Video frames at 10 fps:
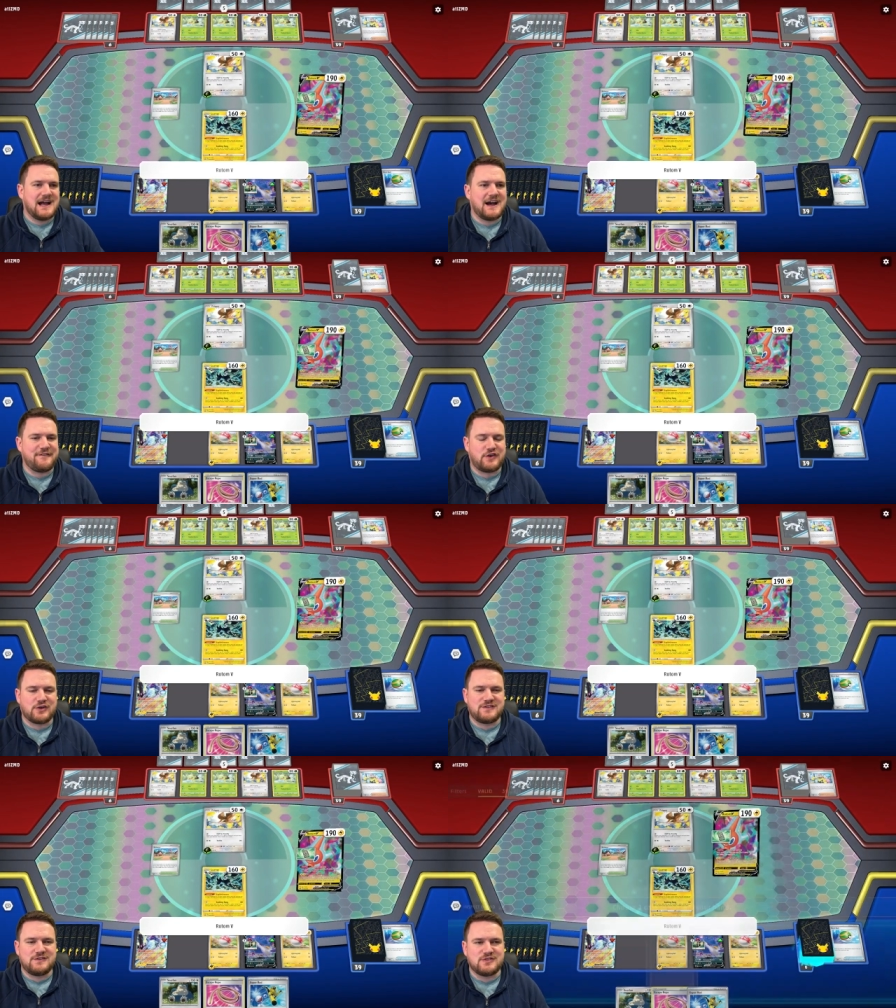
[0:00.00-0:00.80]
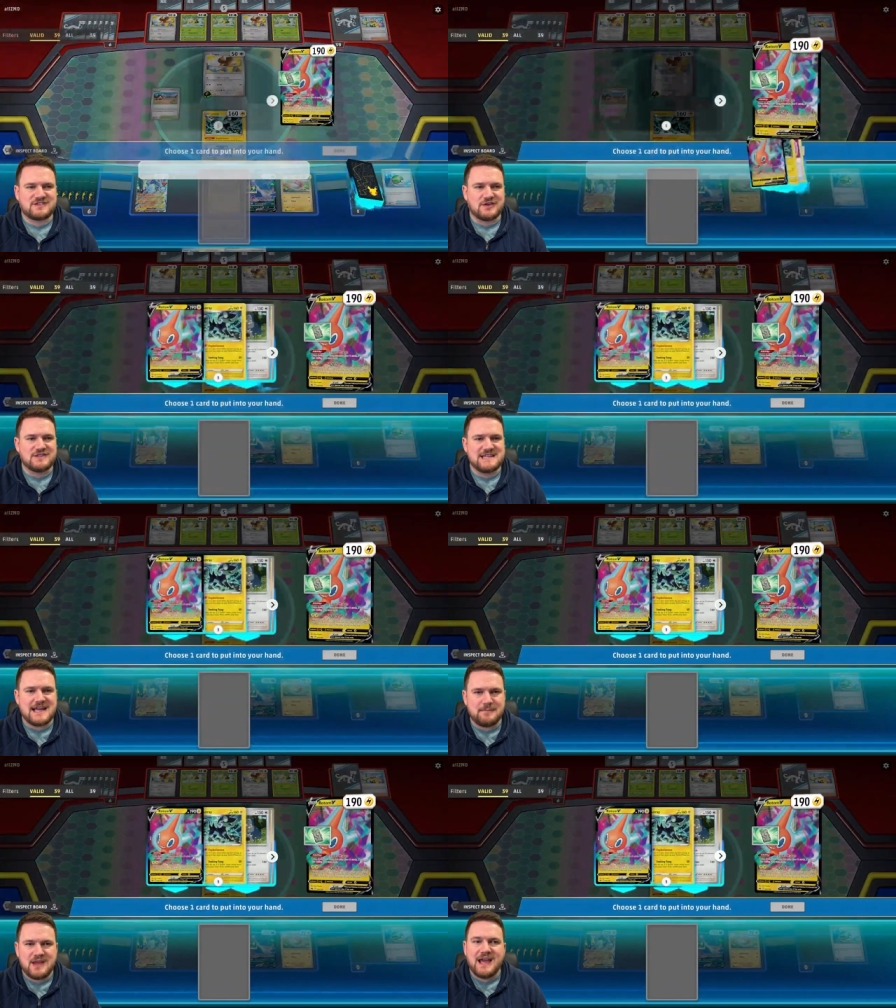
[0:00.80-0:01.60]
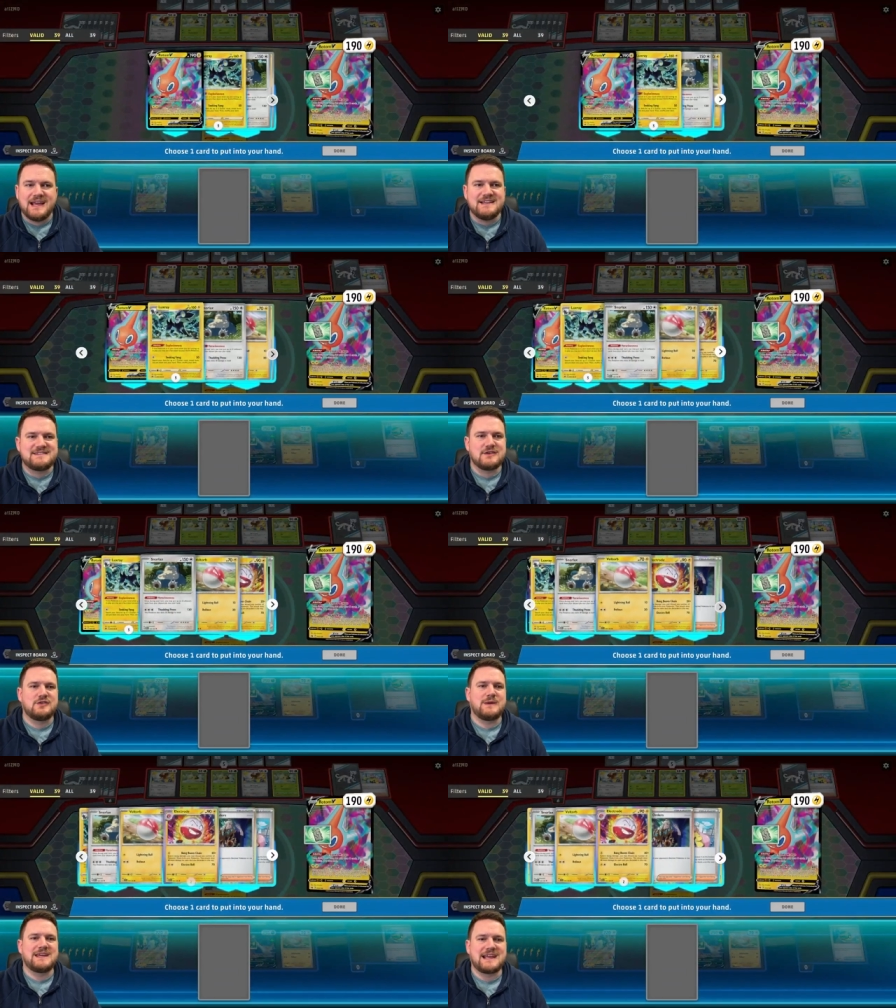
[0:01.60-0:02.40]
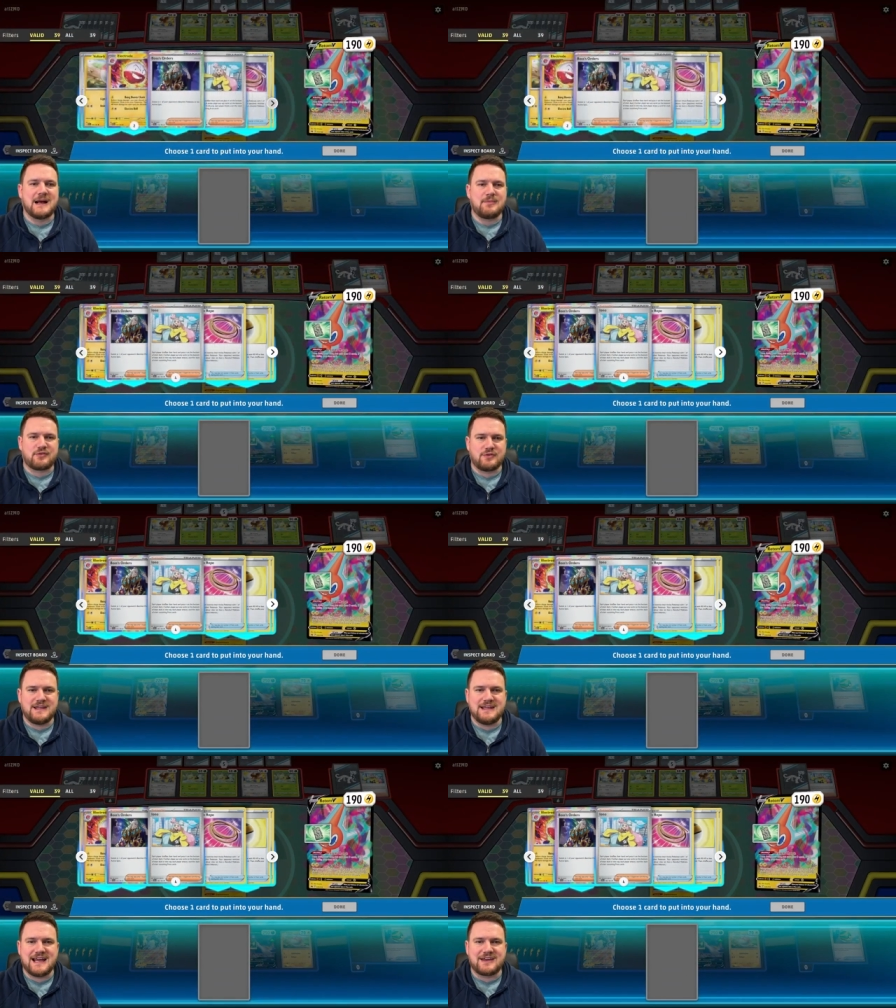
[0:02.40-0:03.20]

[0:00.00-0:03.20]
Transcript: uh, Forest Seal Stone down is so that we can come through here